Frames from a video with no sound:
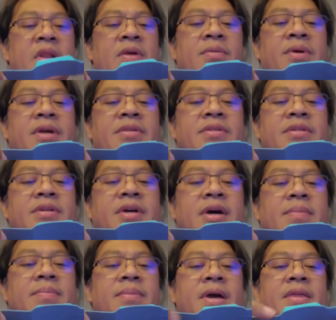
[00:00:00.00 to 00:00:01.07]
Where is the
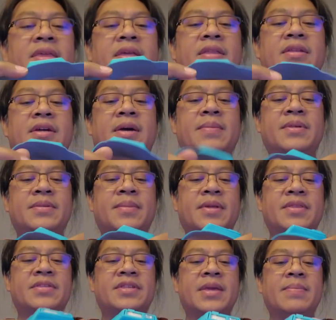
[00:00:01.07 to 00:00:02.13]
top? I think the top is
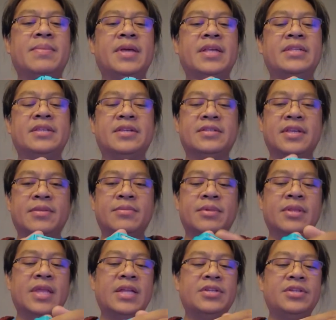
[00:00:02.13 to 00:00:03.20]
about the same place because it will
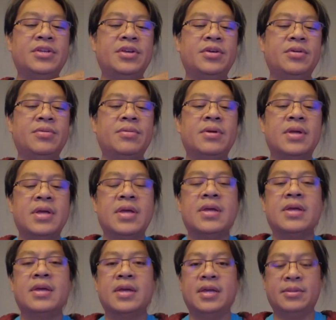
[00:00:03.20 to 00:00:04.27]
let you.
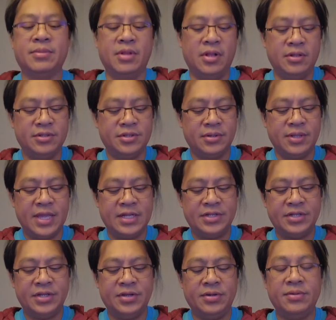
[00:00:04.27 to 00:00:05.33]
It will also let
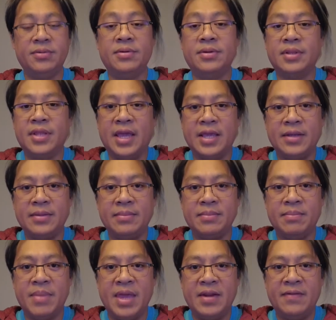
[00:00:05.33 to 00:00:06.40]
you like
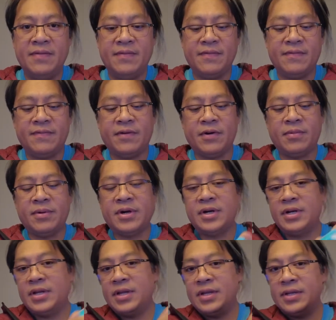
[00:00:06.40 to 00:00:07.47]
bend
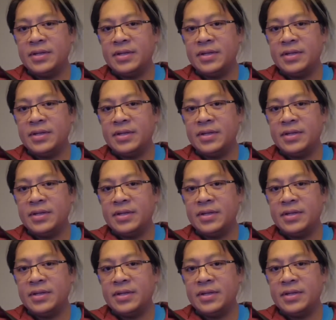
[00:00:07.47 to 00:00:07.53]
forward.